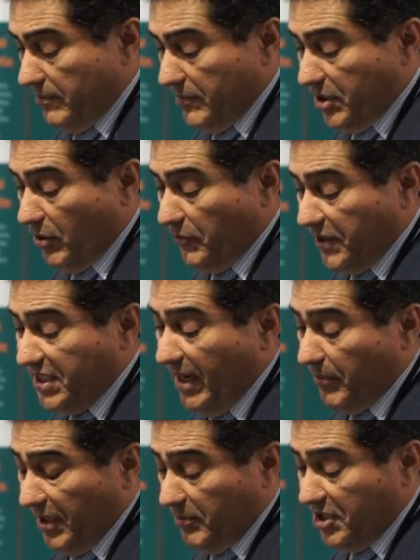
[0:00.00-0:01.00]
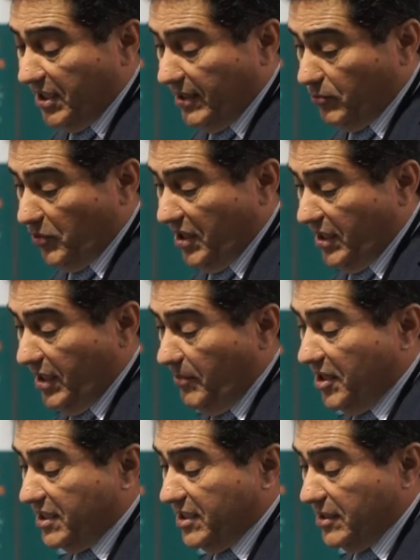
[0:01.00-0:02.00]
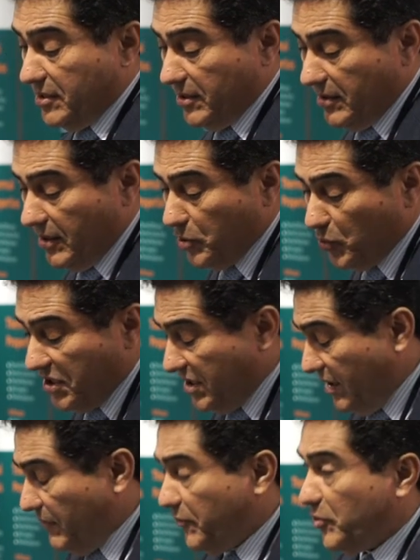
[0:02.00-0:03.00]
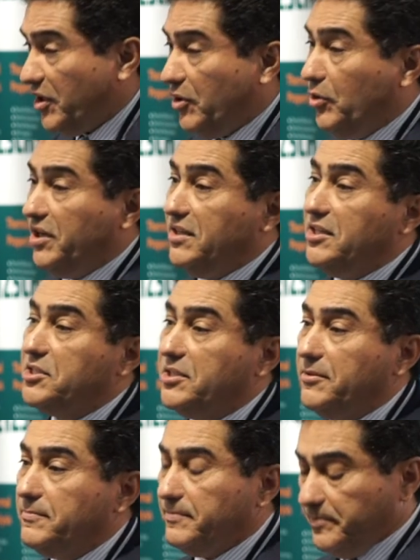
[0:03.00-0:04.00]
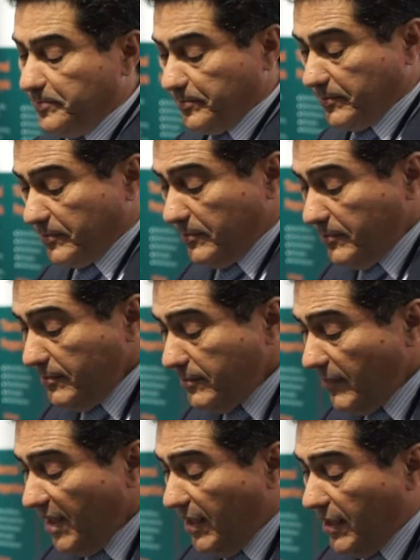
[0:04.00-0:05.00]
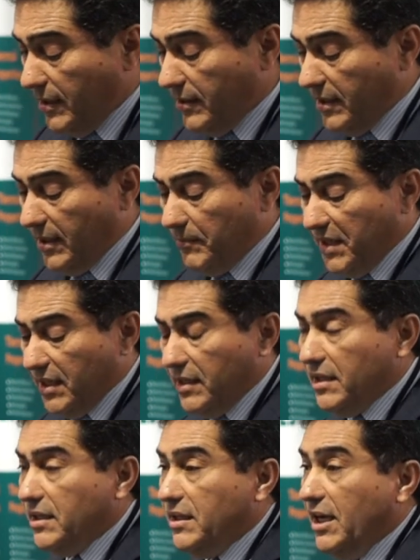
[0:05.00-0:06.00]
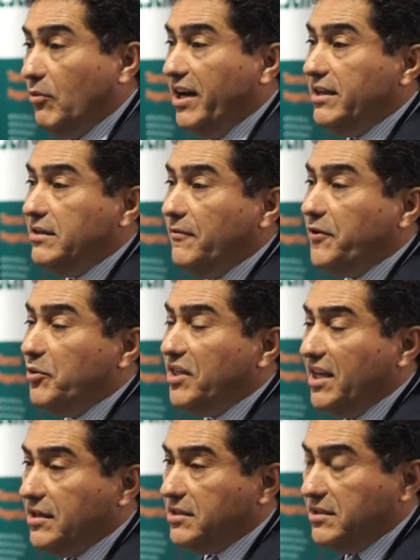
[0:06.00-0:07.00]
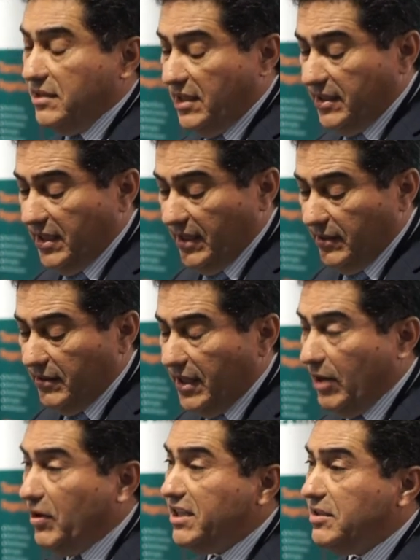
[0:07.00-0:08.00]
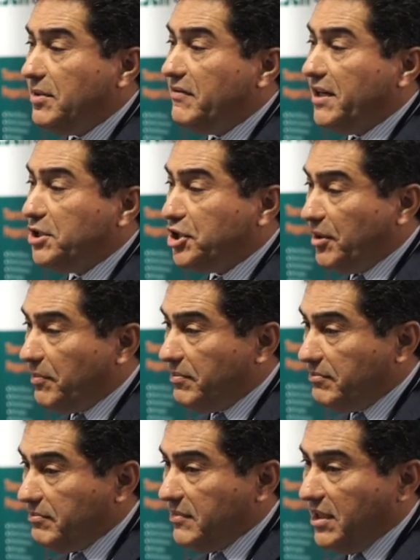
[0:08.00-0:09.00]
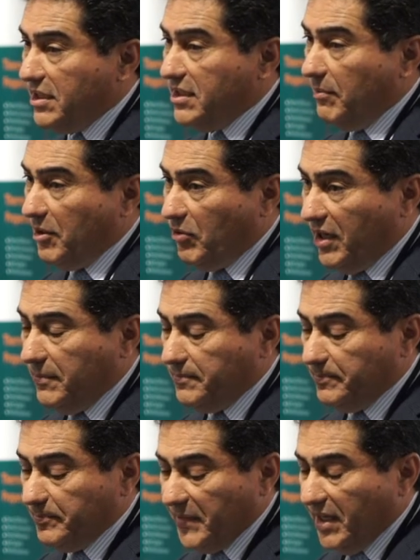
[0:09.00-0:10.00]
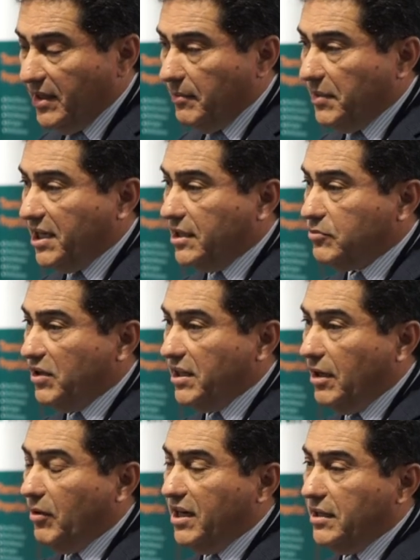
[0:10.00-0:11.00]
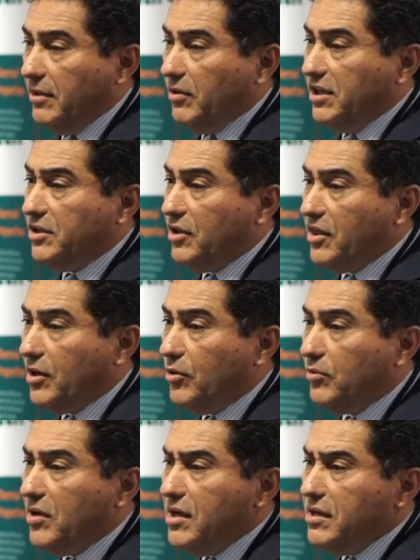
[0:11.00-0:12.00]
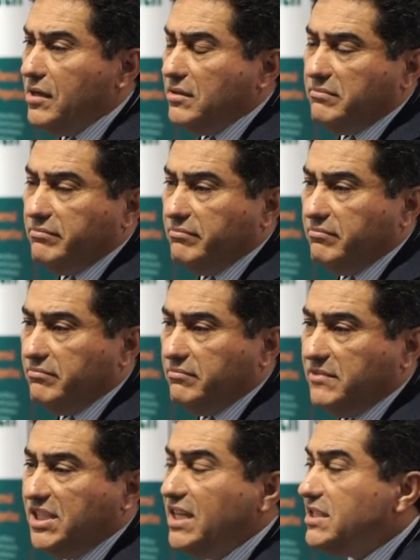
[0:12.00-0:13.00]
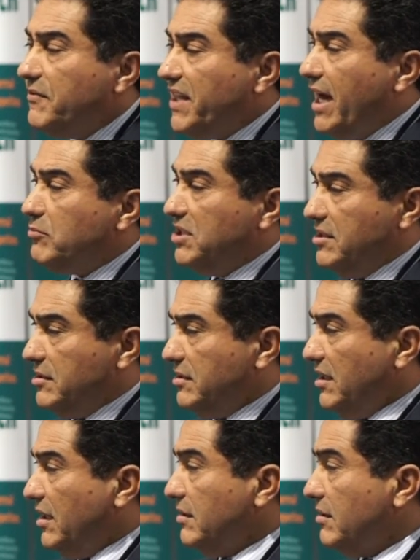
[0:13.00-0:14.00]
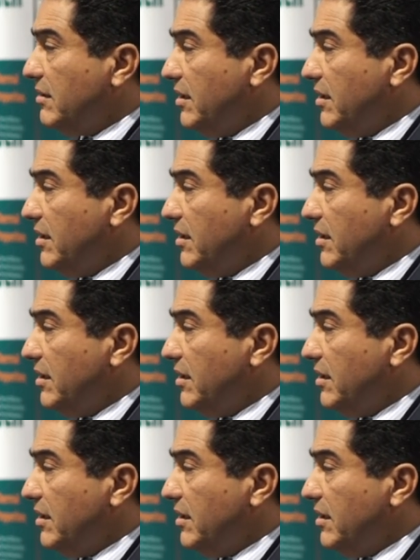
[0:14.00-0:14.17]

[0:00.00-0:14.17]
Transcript: So for example, let me start with the chemical sensor. This was done for the oil industry. And they wanted a few things done. They wanted to be very cheap. That's number one. Because what they wanted to throw tens of thousands under